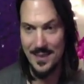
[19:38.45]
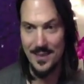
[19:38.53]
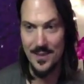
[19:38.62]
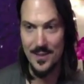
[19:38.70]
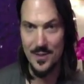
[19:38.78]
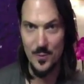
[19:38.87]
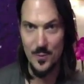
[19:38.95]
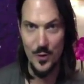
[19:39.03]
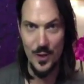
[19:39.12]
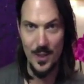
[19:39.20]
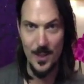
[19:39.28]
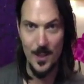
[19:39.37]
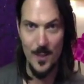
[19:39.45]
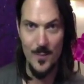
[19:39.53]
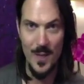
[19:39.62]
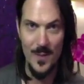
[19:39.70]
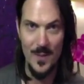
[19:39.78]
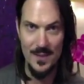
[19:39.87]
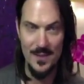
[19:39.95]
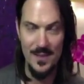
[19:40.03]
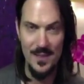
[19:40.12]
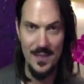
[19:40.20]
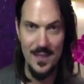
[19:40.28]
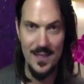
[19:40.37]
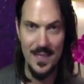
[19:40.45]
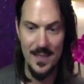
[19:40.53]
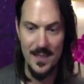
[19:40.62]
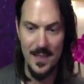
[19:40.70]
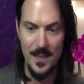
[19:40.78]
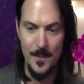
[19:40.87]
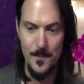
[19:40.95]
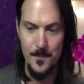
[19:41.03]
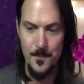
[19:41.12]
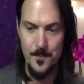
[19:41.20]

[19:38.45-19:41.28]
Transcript: it this morning about my teeth, and then,